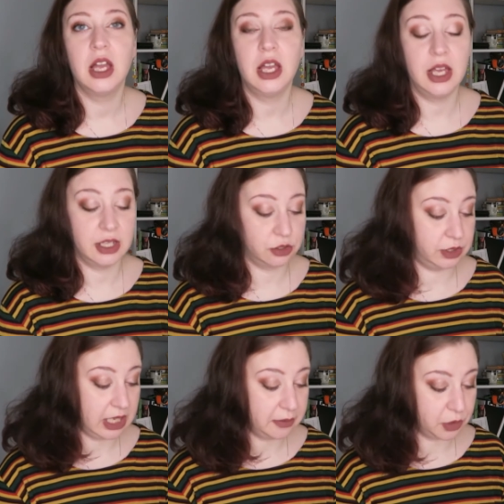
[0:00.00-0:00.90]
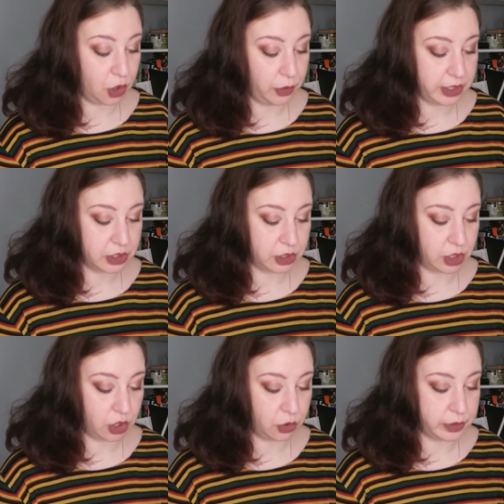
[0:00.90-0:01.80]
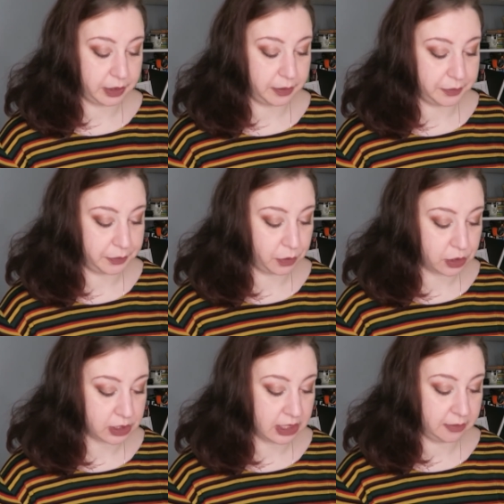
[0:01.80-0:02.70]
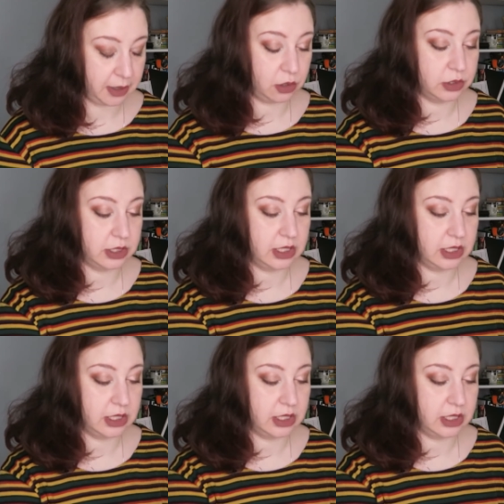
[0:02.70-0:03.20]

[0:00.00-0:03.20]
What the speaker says: Today I'm going to talk with mostly about